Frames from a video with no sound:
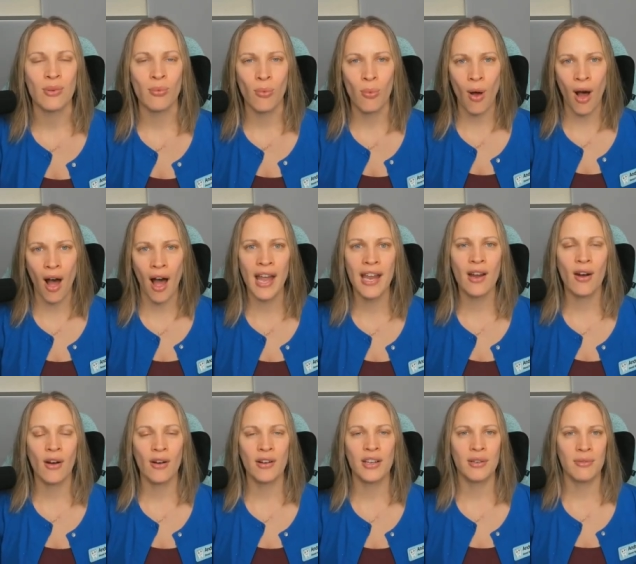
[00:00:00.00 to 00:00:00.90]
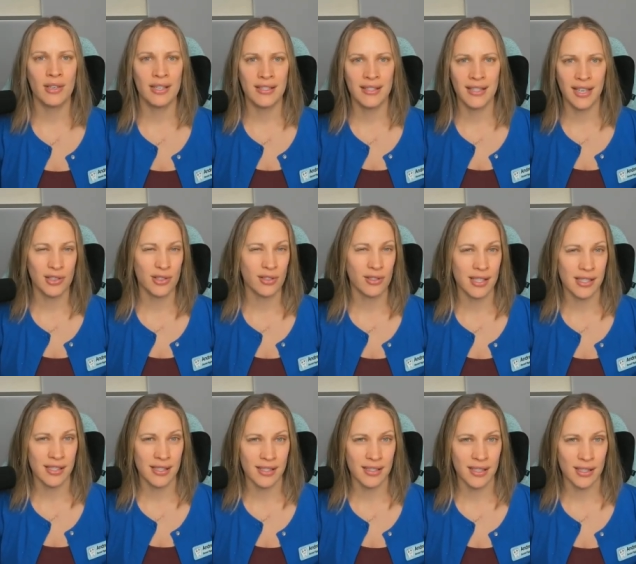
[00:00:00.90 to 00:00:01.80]
Why are you in dental
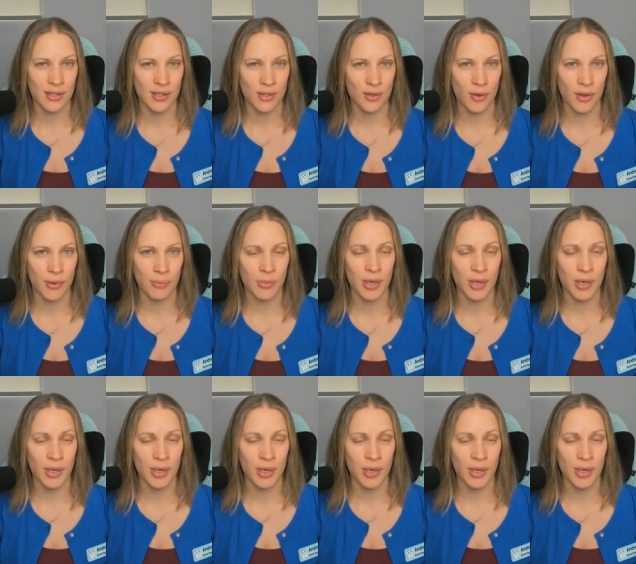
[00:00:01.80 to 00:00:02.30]
assisting school?